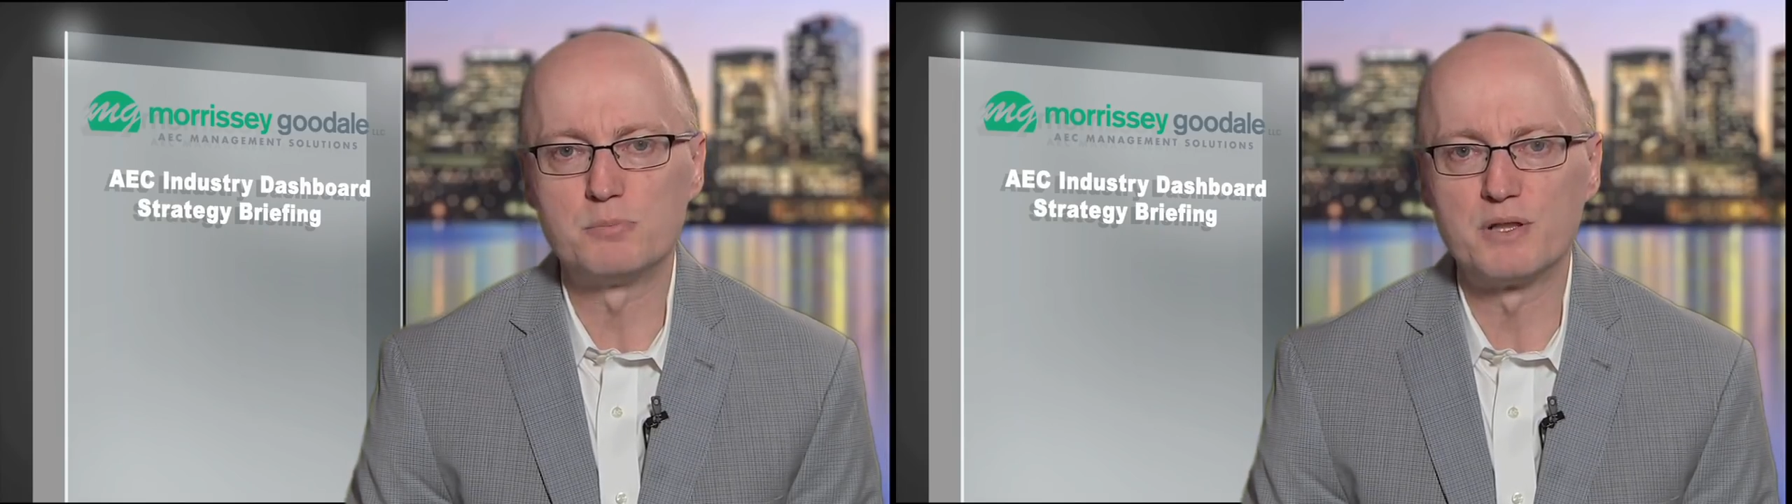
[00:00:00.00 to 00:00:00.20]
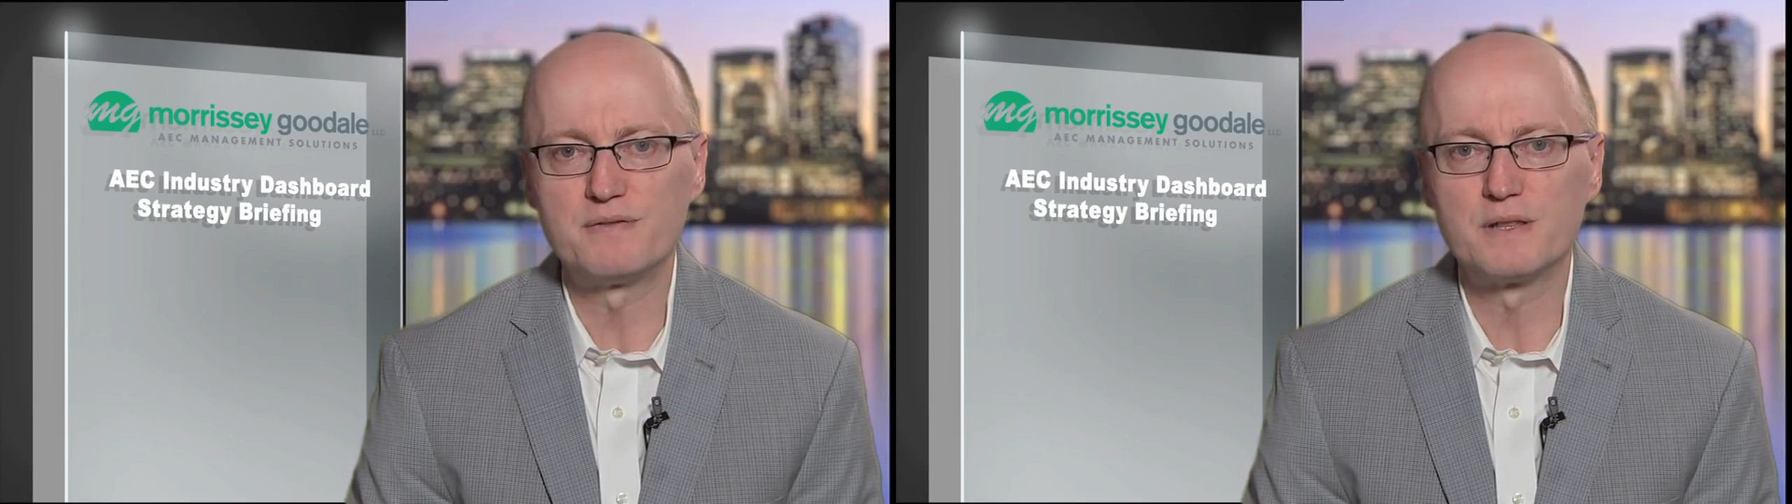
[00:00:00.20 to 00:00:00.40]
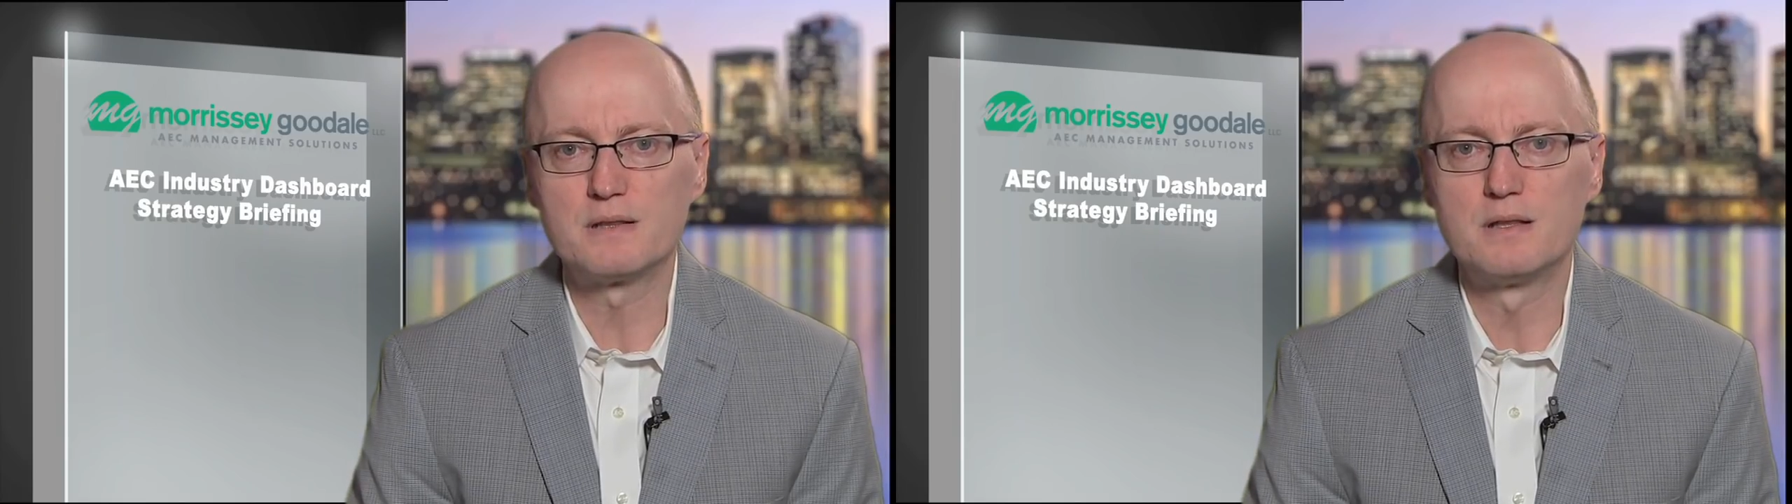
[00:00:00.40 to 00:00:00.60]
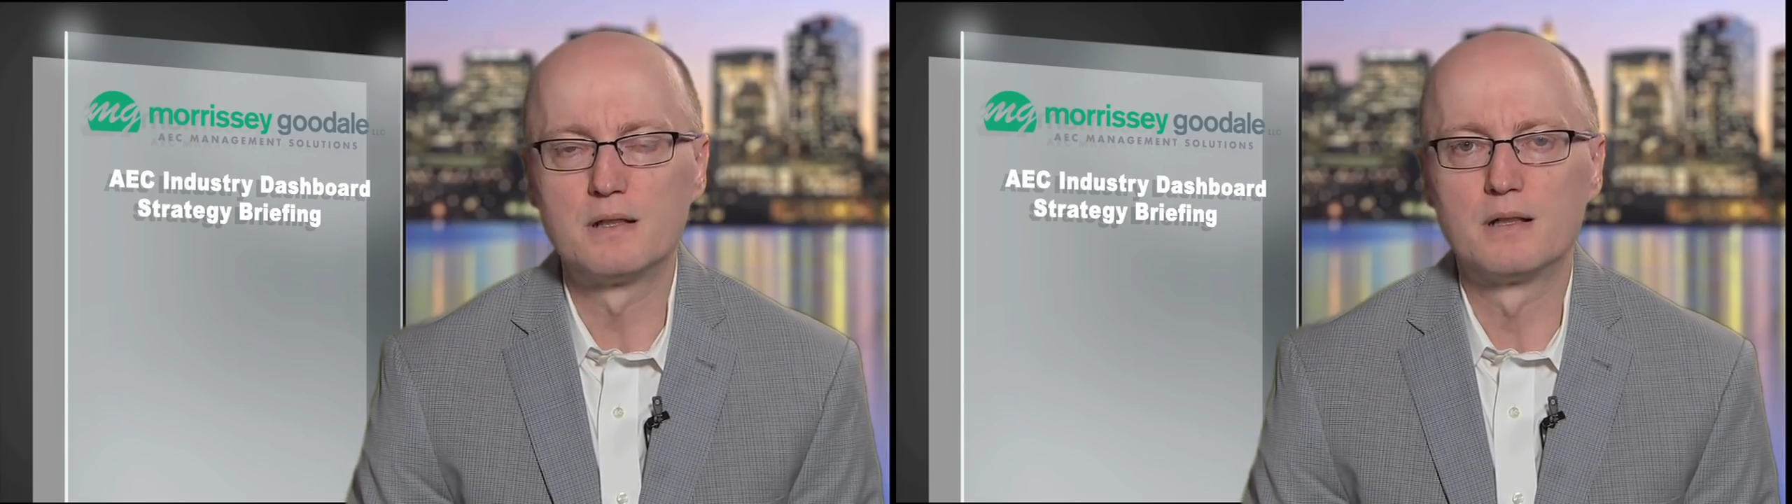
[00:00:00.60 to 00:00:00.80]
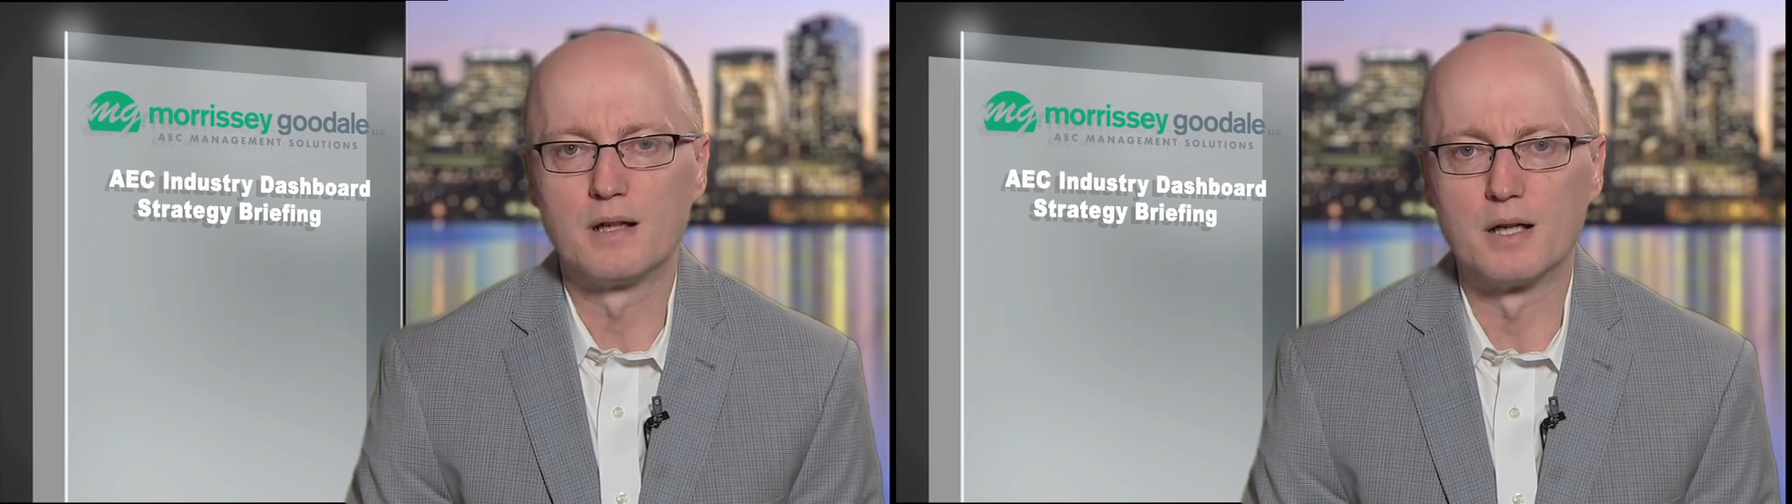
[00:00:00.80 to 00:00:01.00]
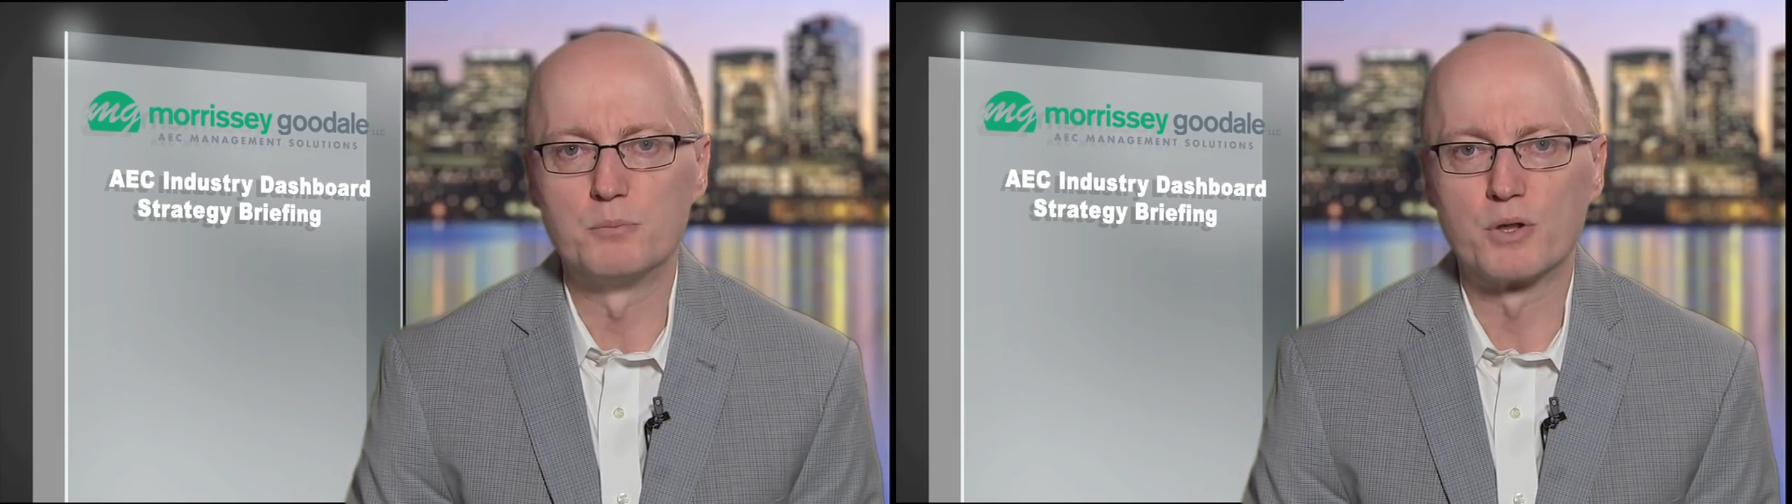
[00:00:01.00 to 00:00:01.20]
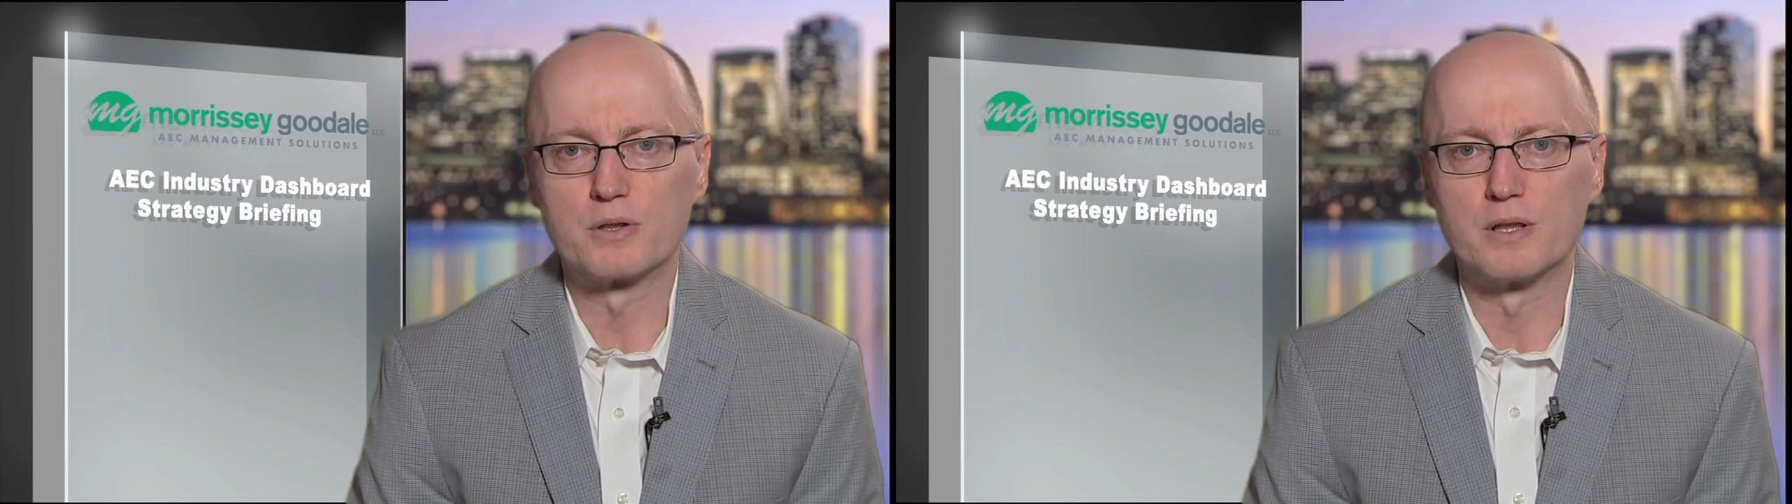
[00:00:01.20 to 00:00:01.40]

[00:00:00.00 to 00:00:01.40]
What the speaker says: Briefing, I'm Mark